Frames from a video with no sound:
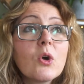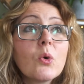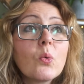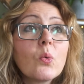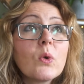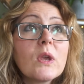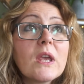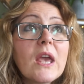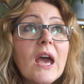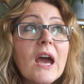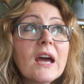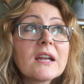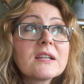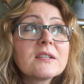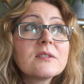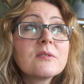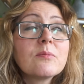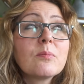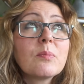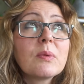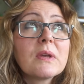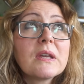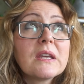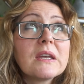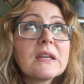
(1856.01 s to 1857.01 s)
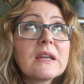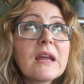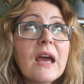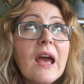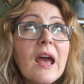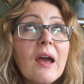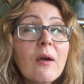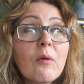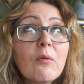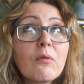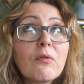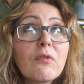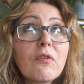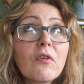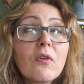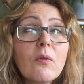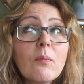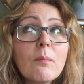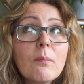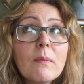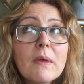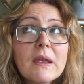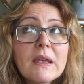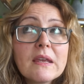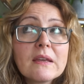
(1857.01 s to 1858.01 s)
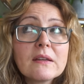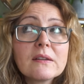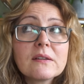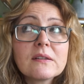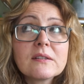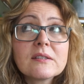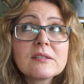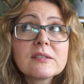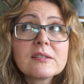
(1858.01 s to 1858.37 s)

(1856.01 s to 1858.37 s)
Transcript: We hadn't been out for a meal